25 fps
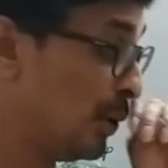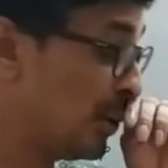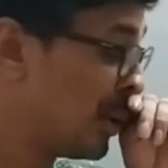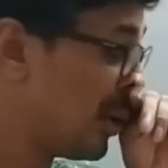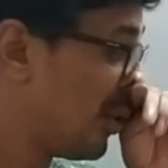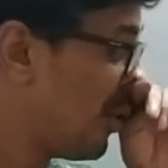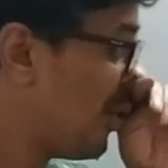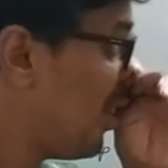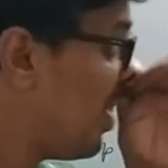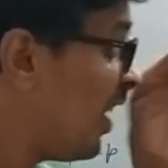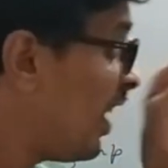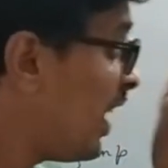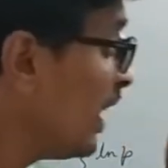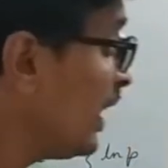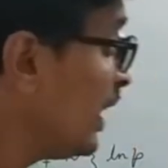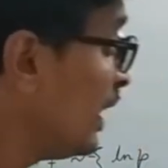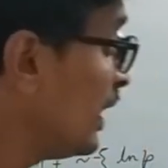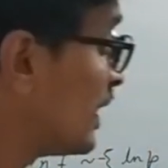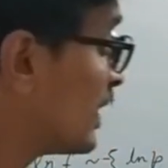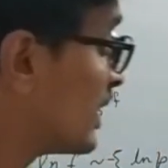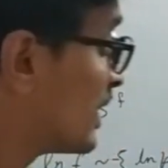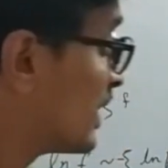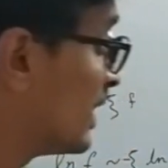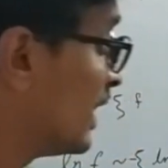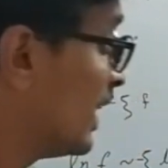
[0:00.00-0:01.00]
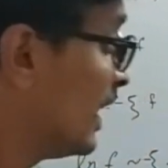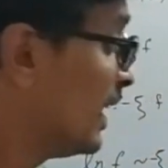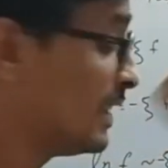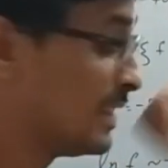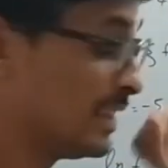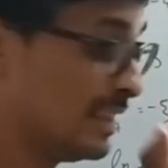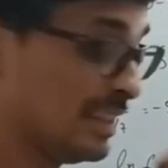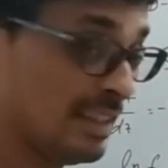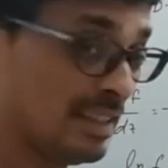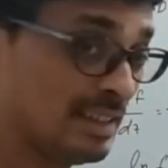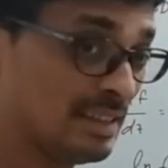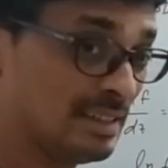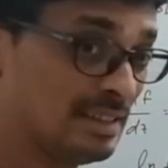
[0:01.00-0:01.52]
So what it says
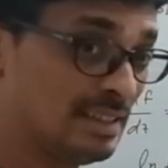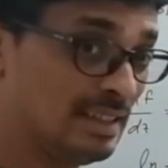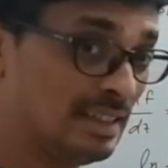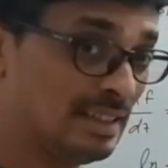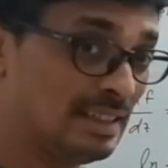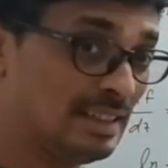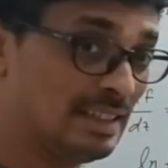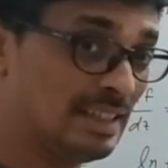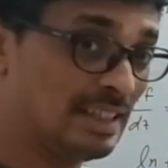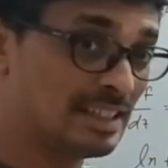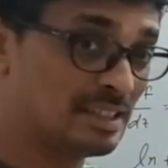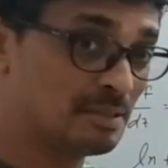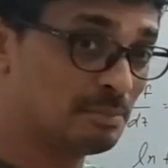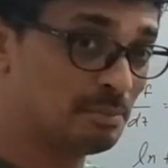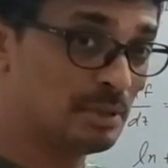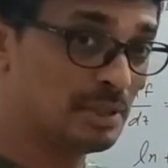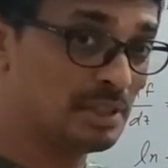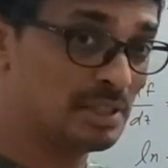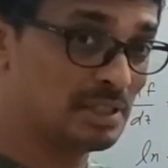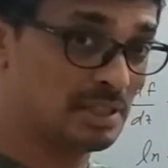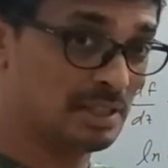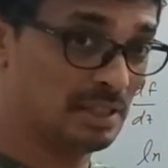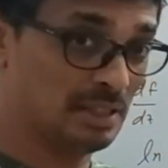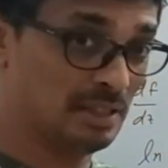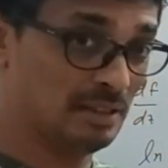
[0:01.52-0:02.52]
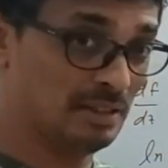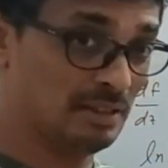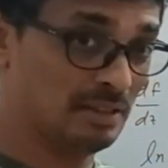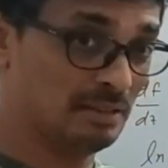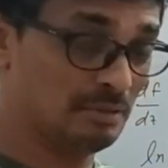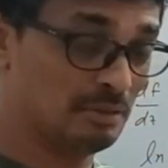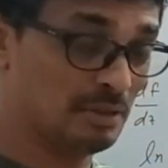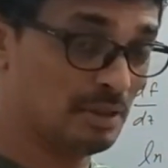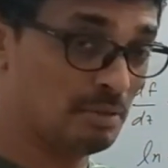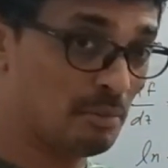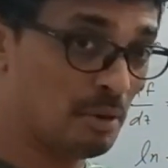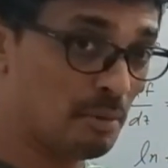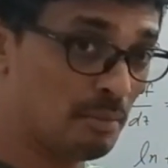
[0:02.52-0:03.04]
is the dispersion,
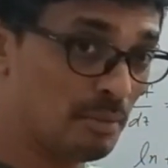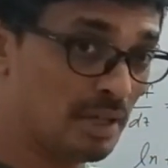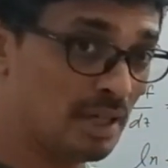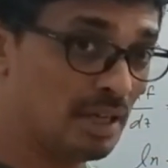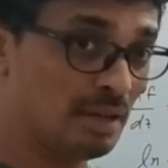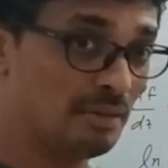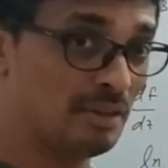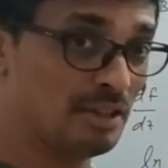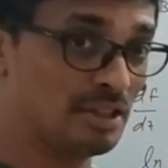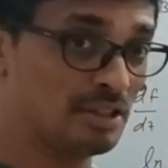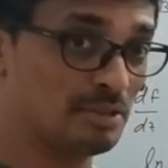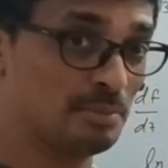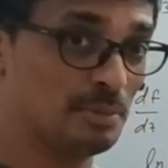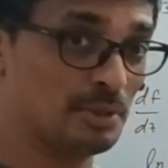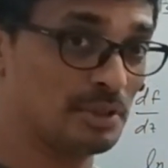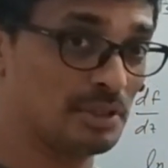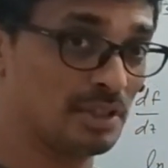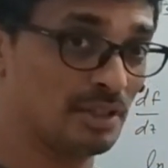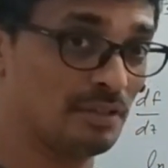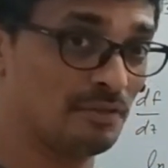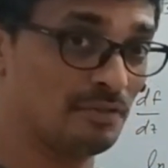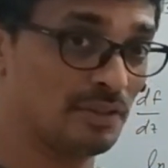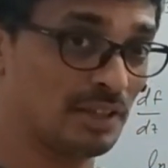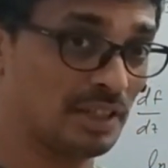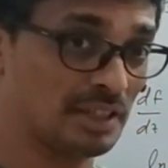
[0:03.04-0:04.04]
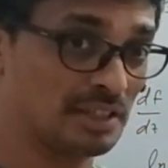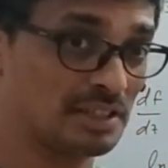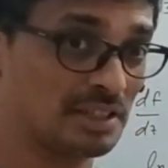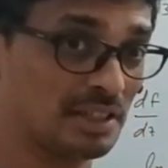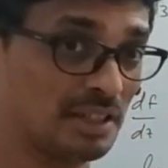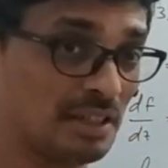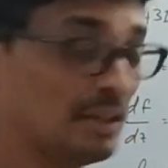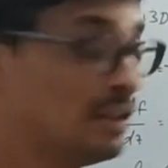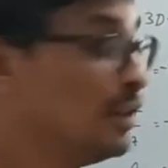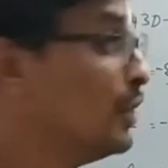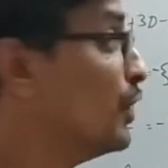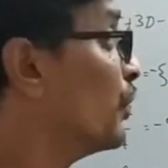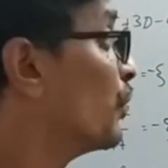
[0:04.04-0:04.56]
the moment of dispersion
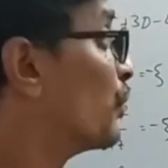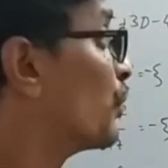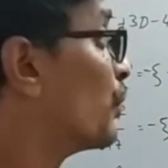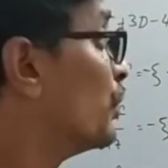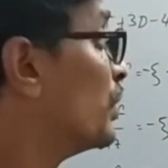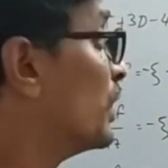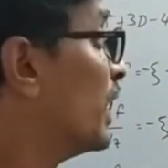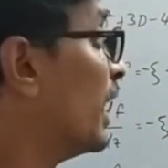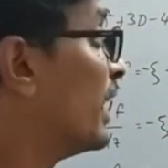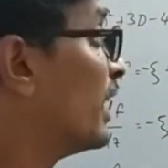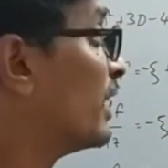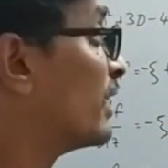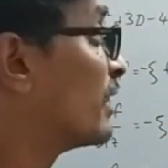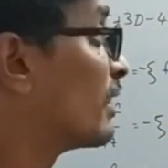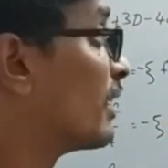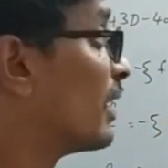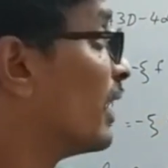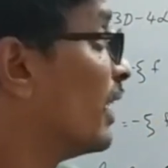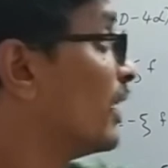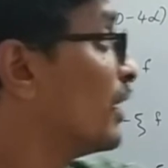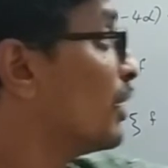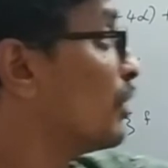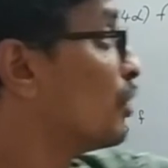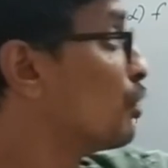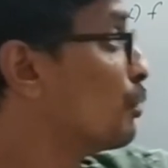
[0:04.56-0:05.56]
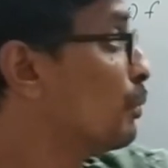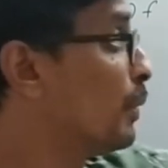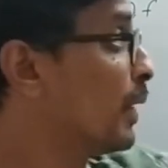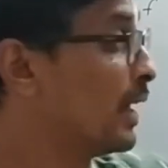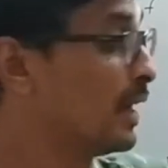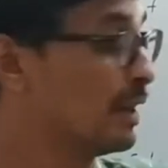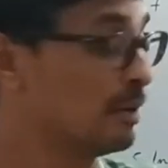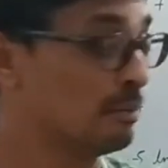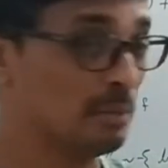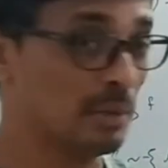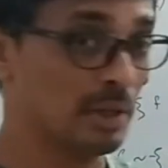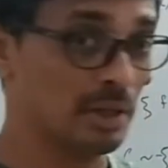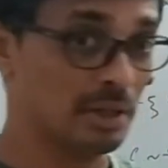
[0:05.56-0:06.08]
function. So that is related to my
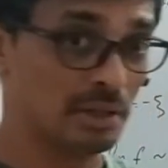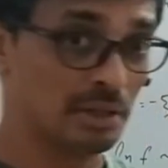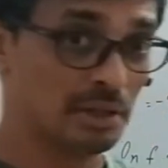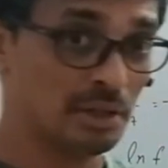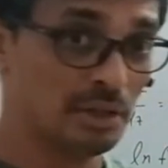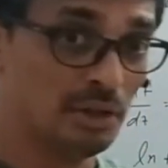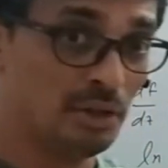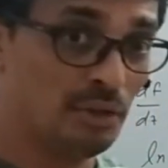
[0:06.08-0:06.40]
number.